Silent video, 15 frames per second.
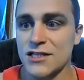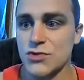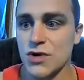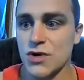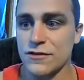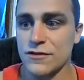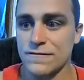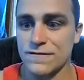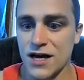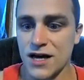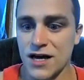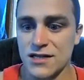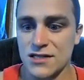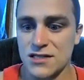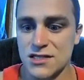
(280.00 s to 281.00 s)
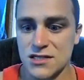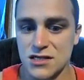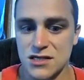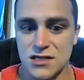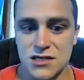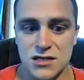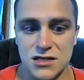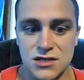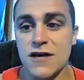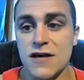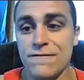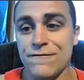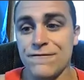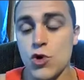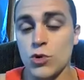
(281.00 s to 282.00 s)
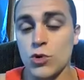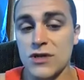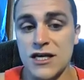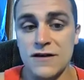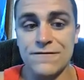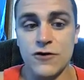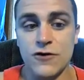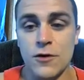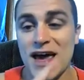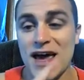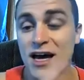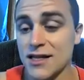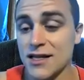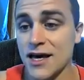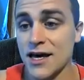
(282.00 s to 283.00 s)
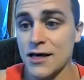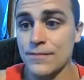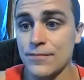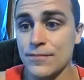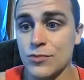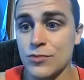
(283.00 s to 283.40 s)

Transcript: flights, right? The flights, if you leave from L A,